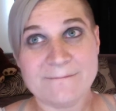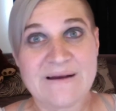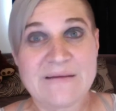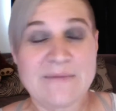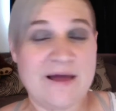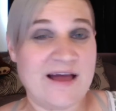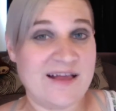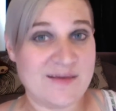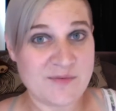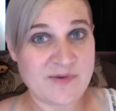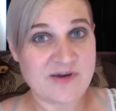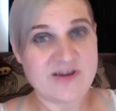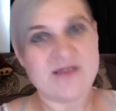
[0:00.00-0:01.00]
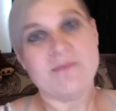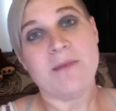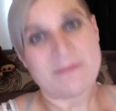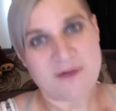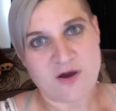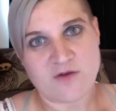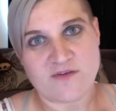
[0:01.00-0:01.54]
my honeymoon period might
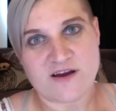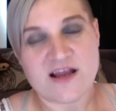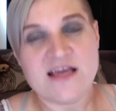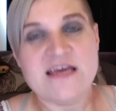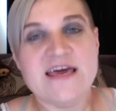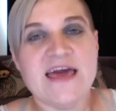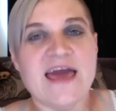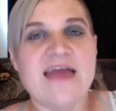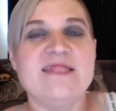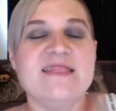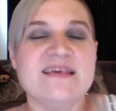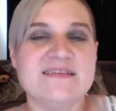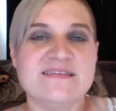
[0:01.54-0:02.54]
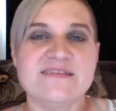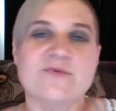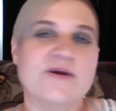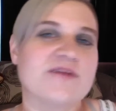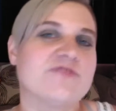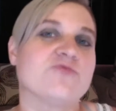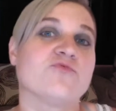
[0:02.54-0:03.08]
be over. And this is
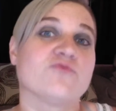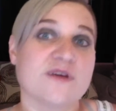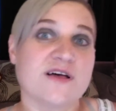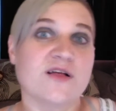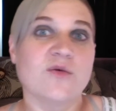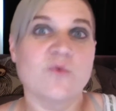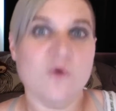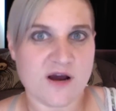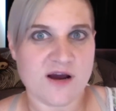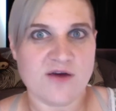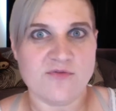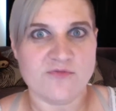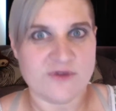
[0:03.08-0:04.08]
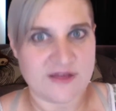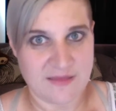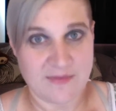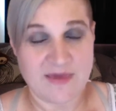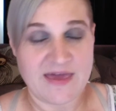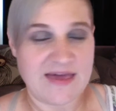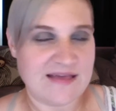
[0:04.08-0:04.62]
where the real work really
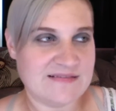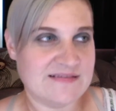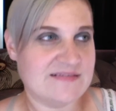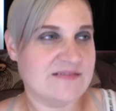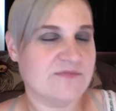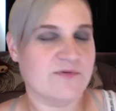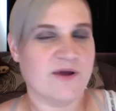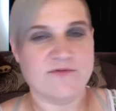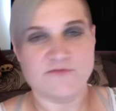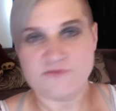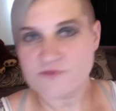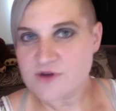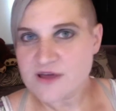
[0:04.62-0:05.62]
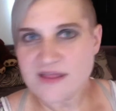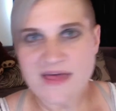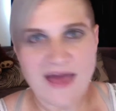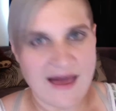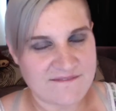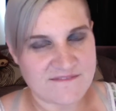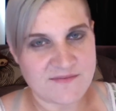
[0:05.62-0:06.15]
begins. This is where I really
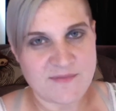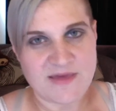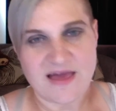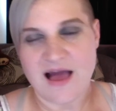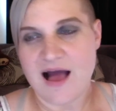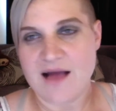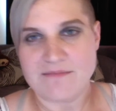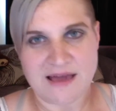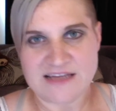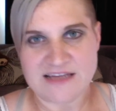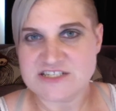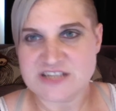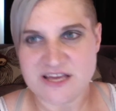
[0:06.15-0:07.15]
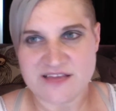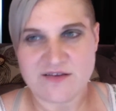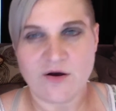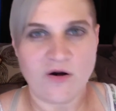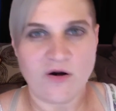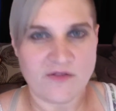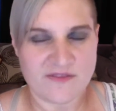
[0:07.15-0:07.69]
have to be on my shit
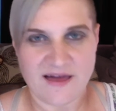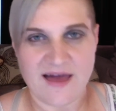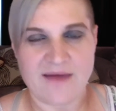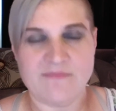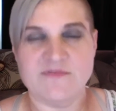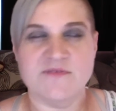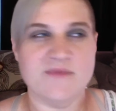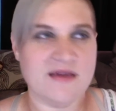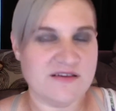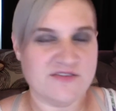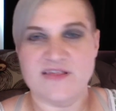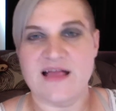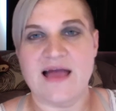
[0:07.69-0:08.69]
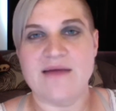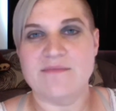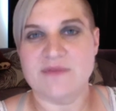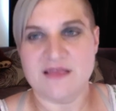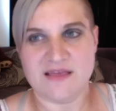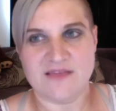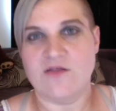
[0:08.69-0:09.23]
all the time to make sure that I'm
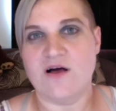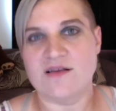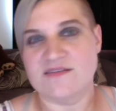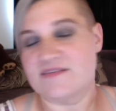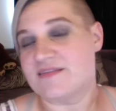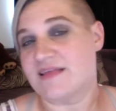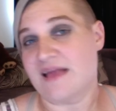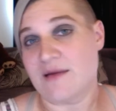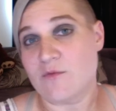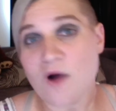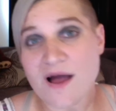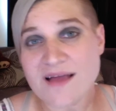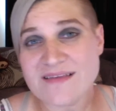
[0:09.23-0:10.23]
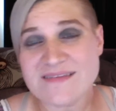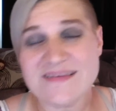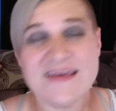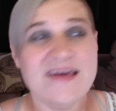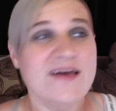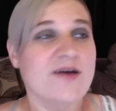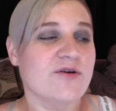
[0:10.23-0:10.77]
getting the losses that I want,
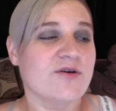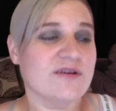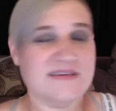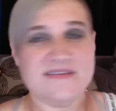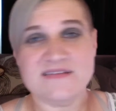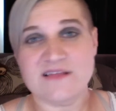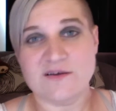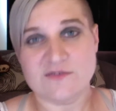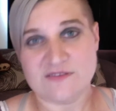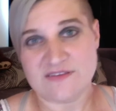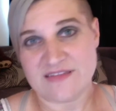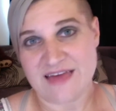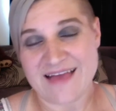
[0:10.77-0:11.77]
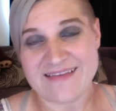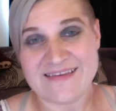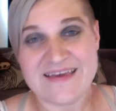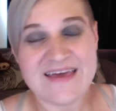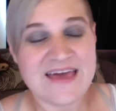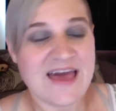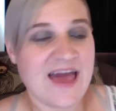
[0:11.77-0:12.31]
or at least close to that.
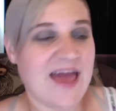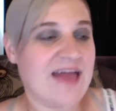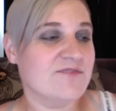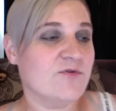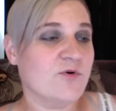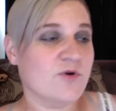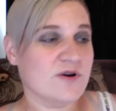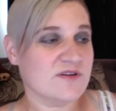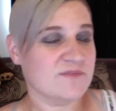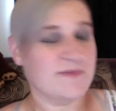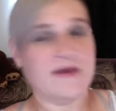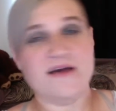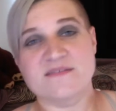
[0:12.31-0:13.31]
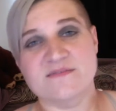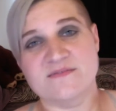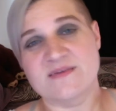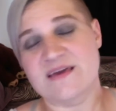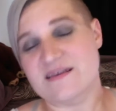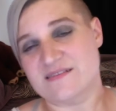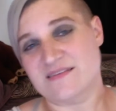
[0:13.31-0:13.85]
And of course, because
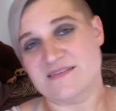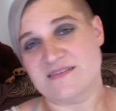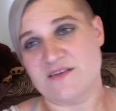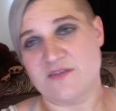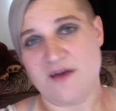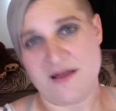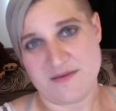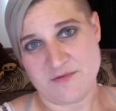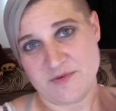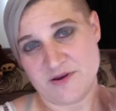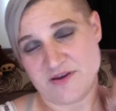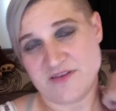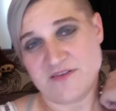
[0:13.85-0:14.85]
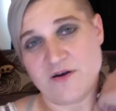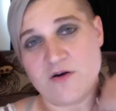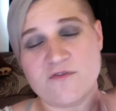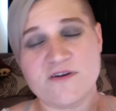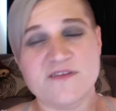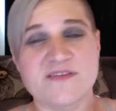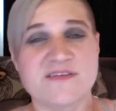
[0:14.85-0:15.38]
it's, you know, the honeymoon period's
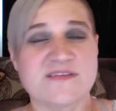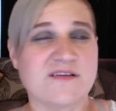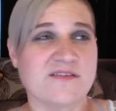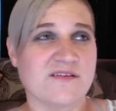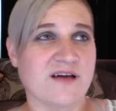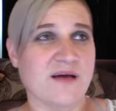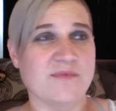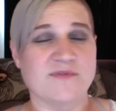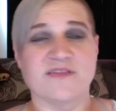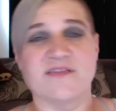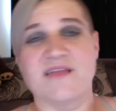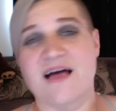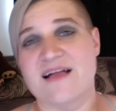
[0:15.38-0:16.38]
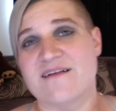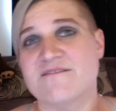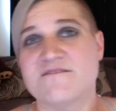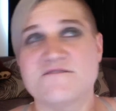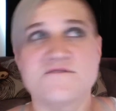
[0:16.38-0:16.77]
over, this also comes with a lot of